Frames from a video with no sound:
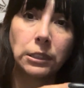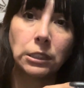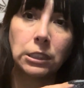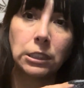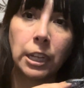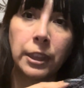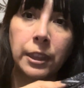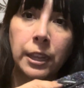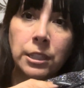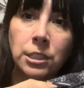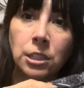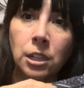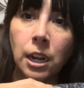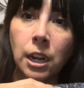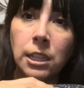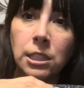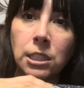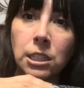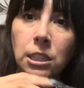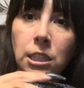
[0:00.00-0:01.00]
And these are
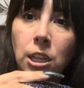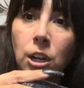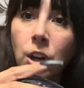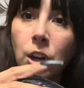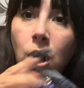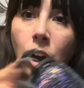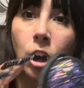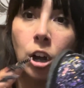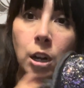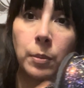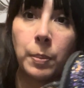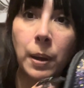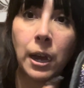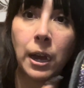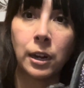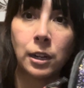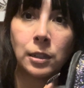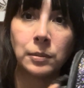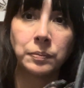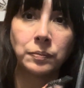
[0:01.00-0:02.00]
nice they're a hard
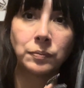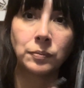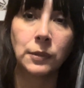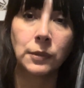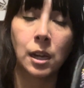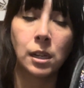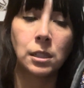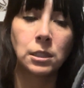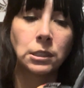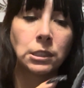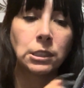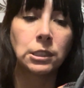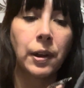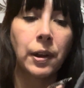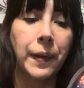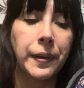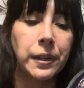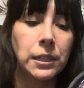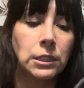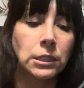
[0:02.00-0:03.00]
bottom.
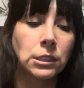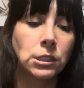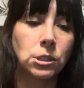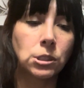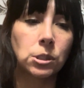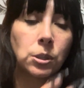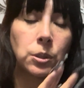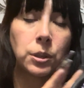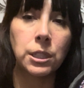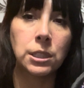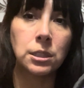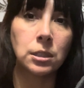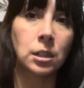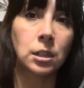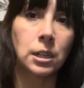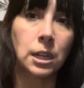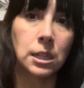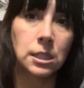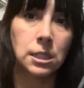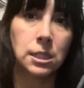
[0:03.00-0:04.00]
So these are
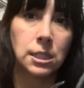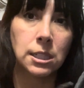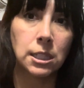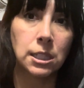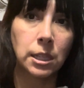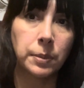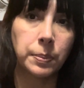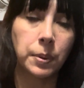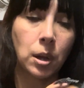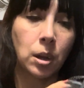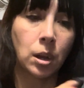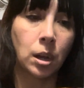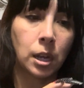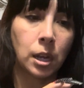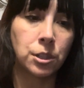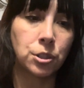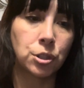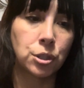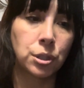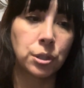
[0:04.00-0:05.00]
nice to slip
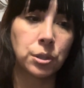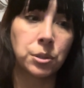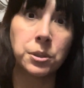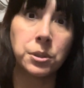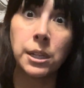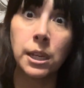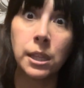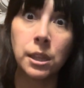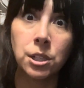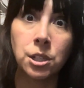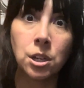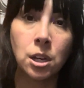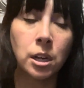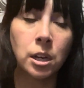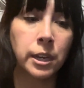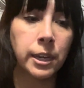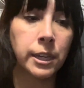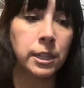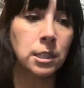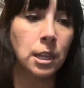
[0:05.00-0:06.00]
on to take the
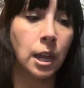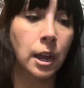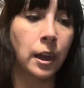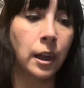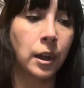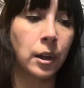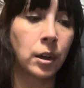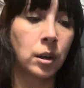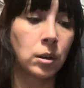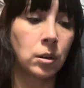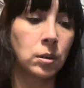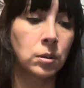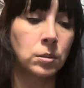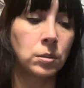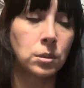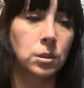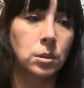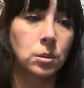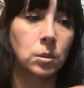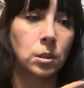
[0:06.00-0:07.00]
doggies out,
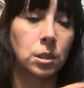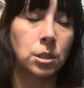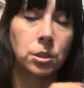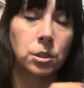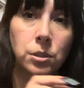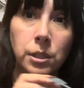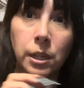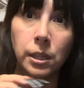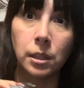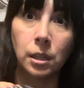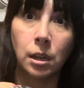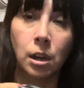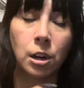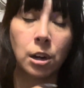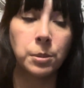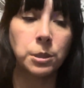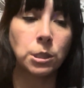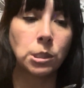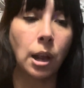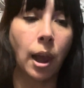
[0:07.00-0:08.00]
or to take the
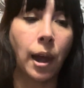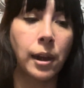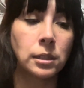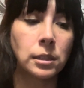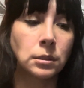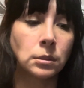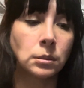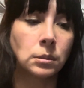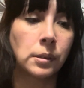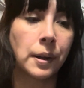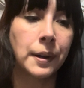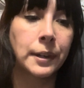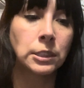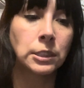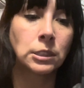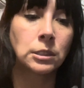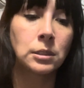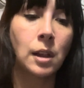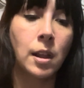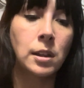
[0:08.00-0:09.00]
garbage out,
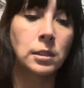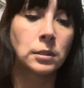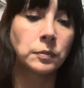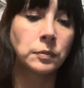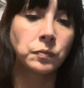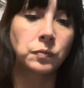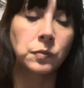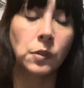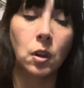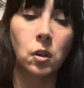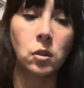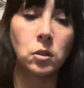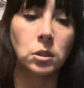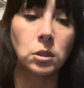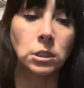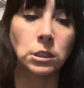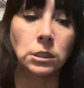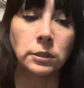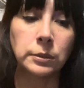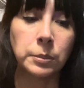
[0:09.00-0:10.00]
or
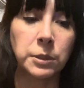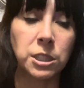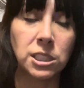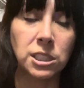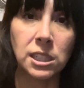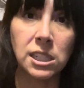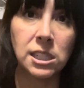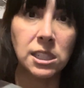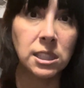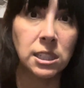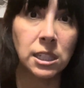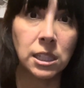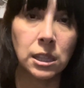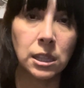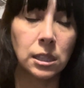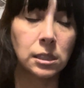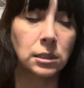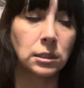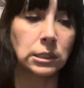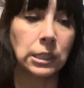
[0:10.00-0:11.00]
if I'm just gonna sit
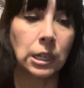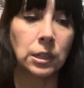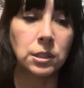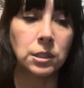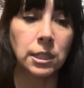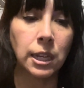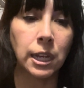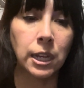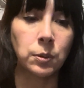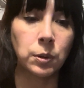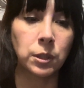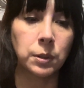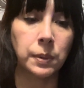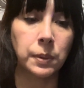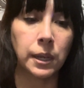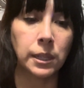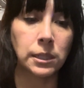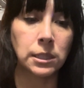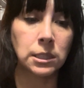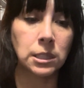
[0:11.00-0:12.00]
outside with
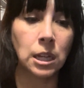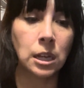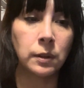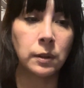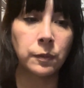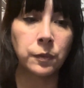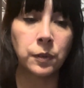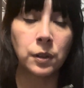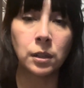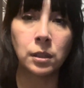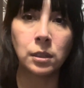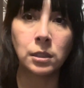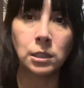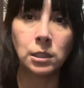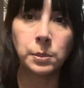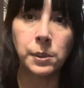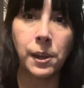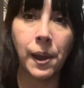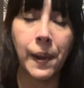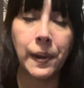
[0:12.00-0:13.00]
my son for a little
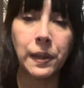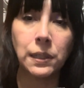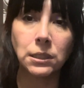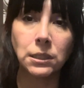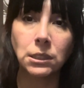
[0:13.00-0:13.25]
bit.